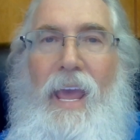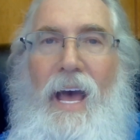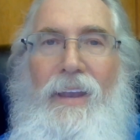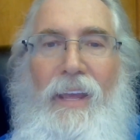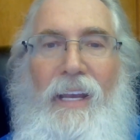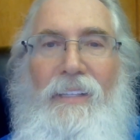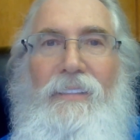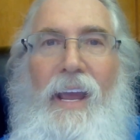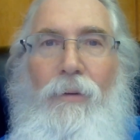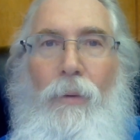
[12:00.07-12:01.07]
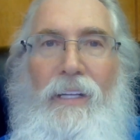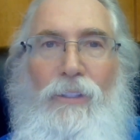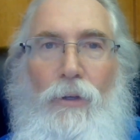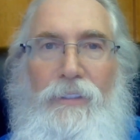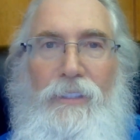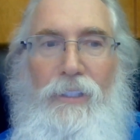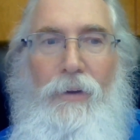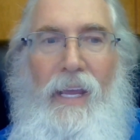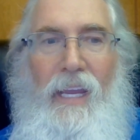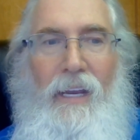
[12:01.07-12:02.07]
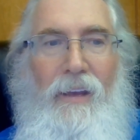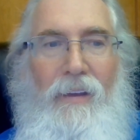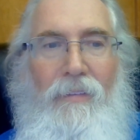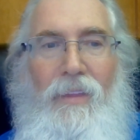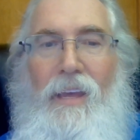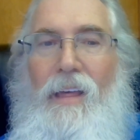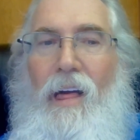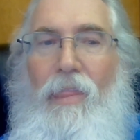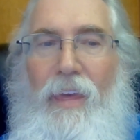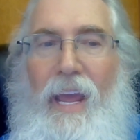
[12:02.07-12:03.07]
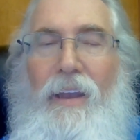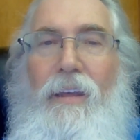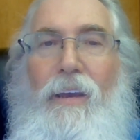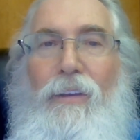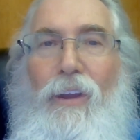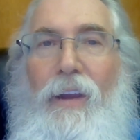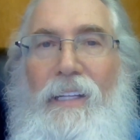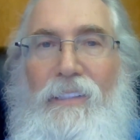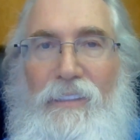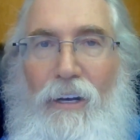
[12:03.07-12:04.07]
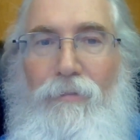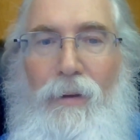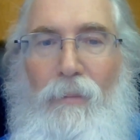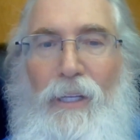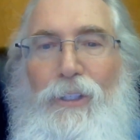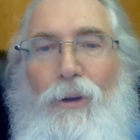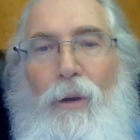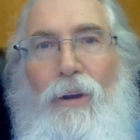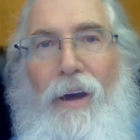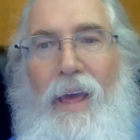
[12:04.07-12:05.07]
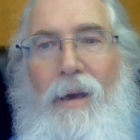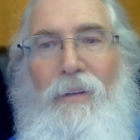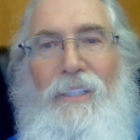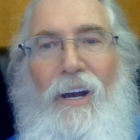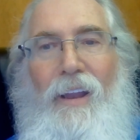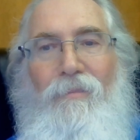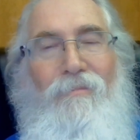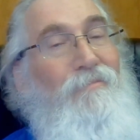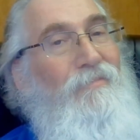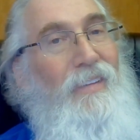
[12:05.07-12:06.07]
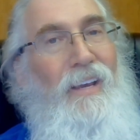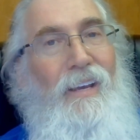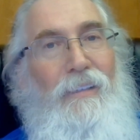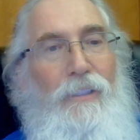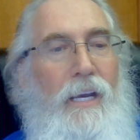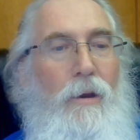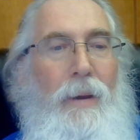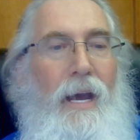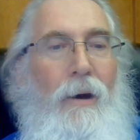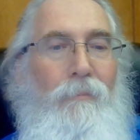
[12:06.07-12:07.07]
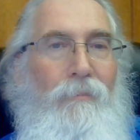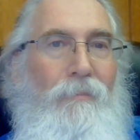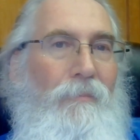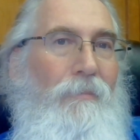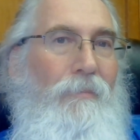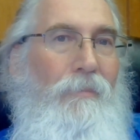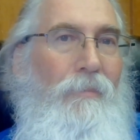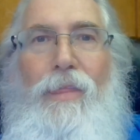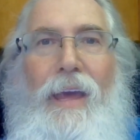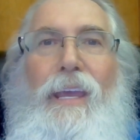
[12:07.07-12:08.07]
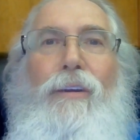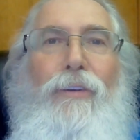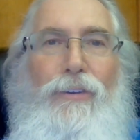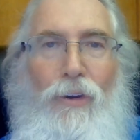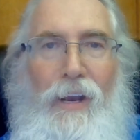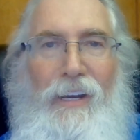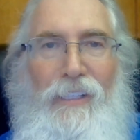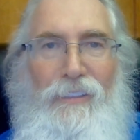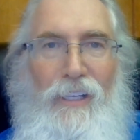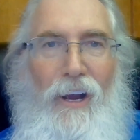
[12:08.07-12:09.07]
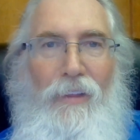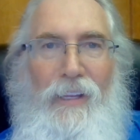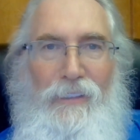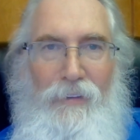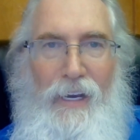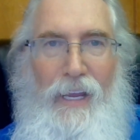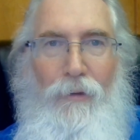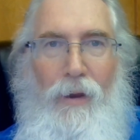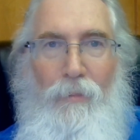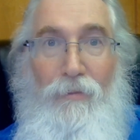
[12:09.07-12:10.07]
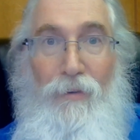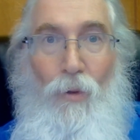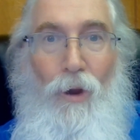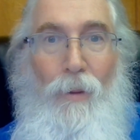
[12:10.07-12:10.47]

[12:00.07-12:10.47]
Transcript: ideas and resources you need. Then you can self-publish your book on Amazon. Check them out. Thank you for joining us on this video number 4